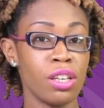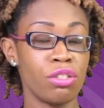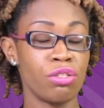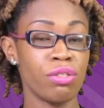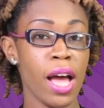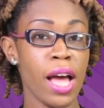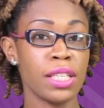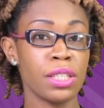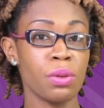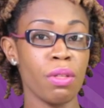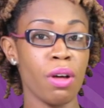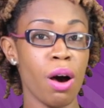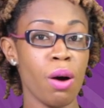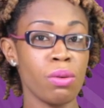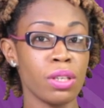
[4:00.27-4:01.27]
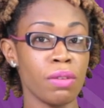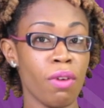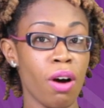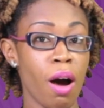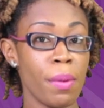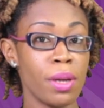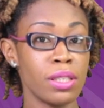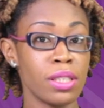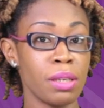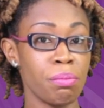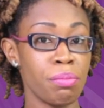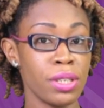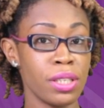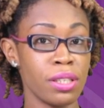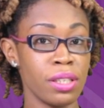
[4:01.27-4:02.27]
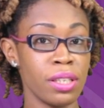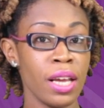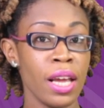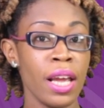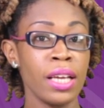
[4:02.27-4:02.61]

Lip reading: address to the House of Commons in Britain,